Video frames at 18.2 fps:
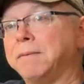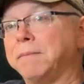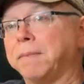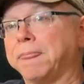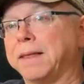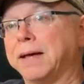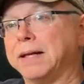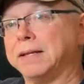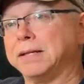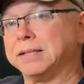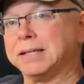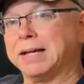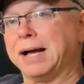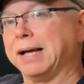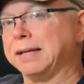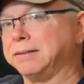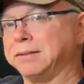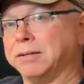that it,
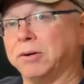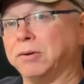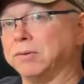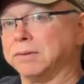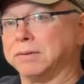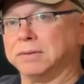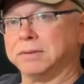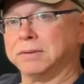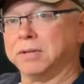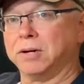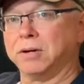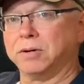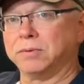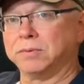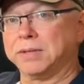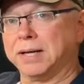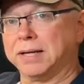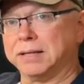I don't
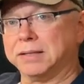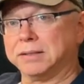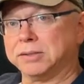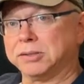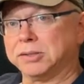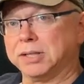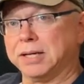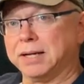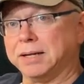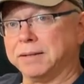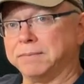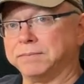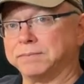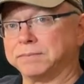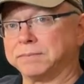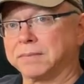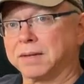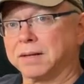know that is
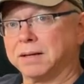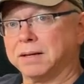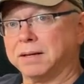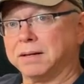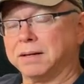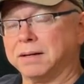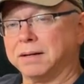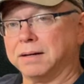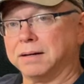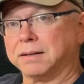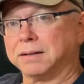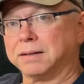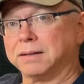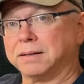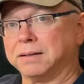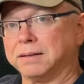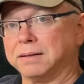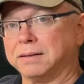um, uh,
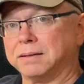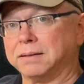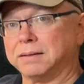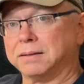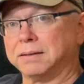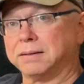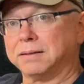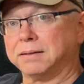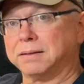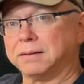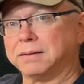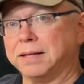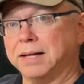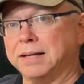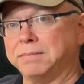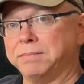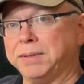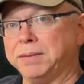
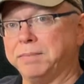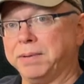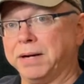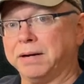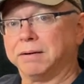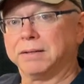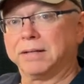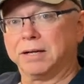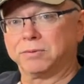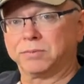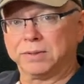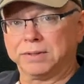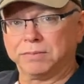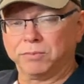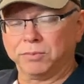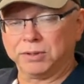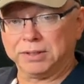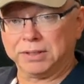can be paralleled
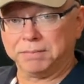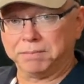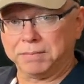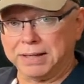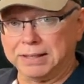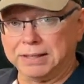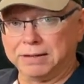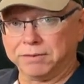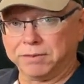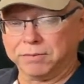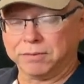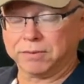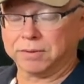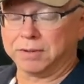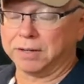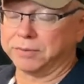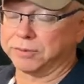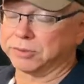with really many
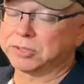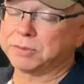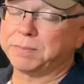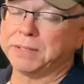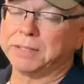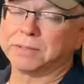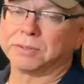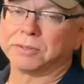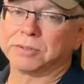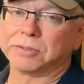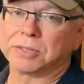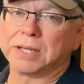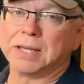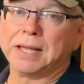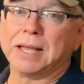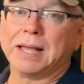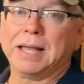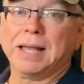other other speakers,
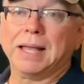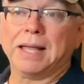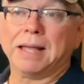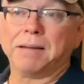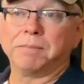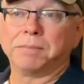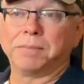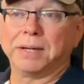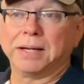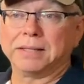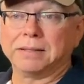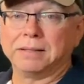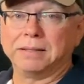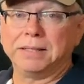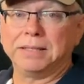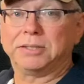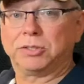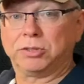
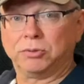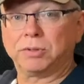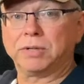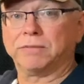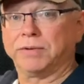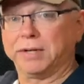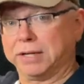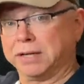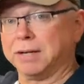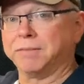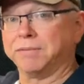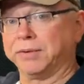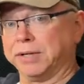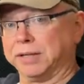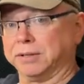but these do come very